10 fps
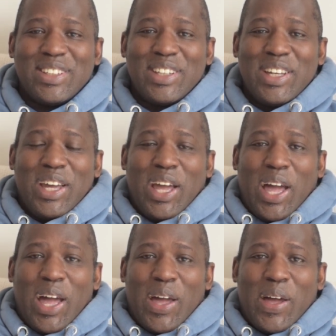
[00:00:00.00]
you
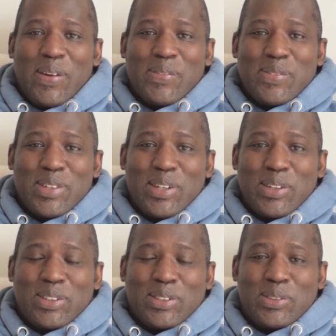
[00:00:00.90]

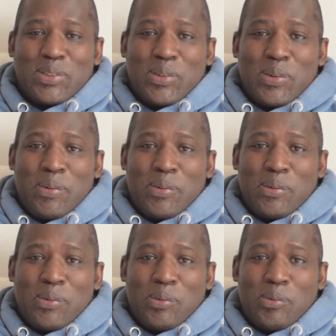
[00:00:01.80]
know, to
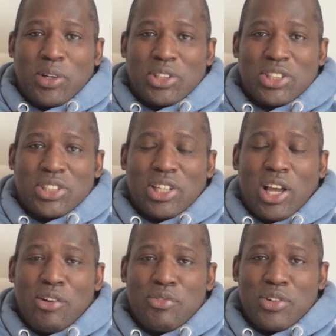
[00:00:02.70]
watch the
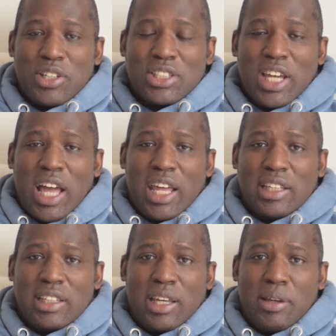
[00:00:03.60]
coverage
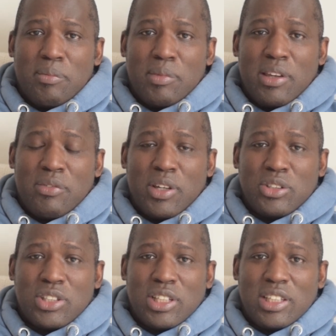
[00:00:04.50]
and
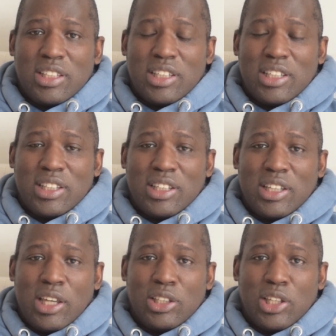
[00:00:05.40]
eventually
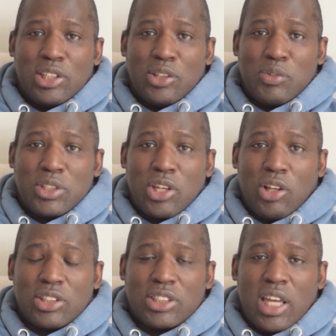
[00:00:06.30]
the
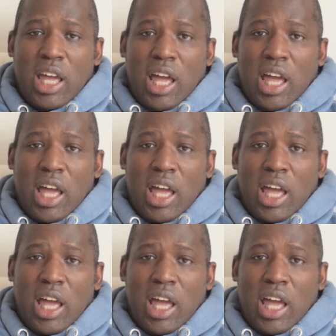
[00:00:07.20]
results.